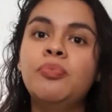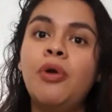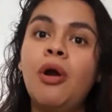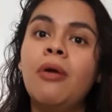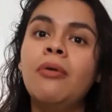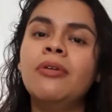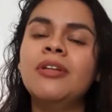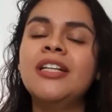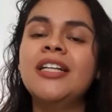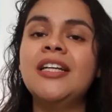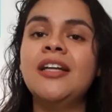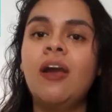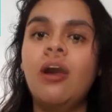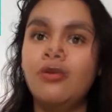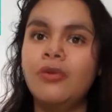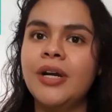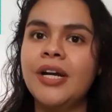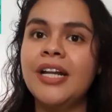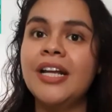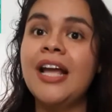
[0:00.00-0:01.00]
probably
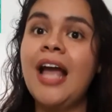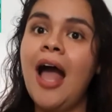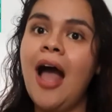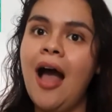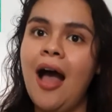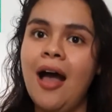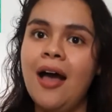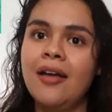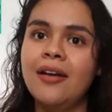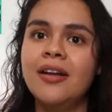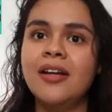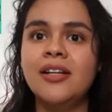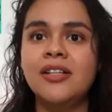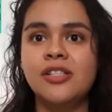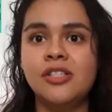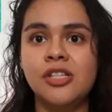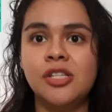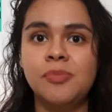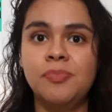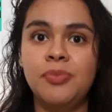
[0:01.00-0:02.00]
already had
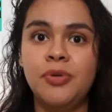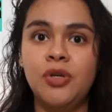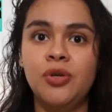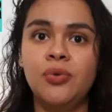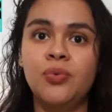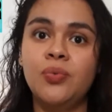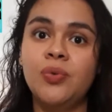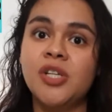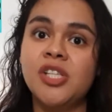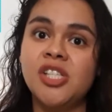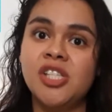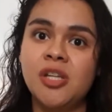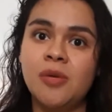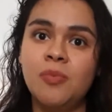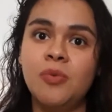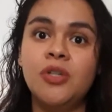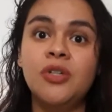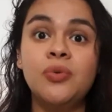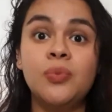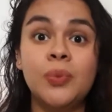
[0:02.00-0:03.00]
a dispute with
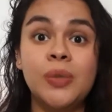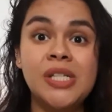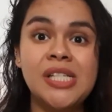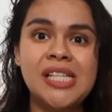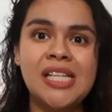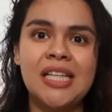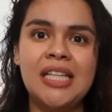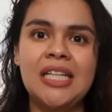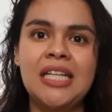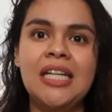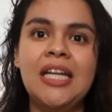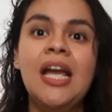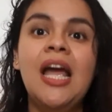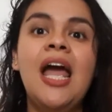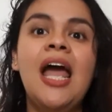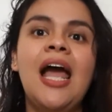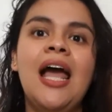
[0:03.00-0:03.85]
someone recently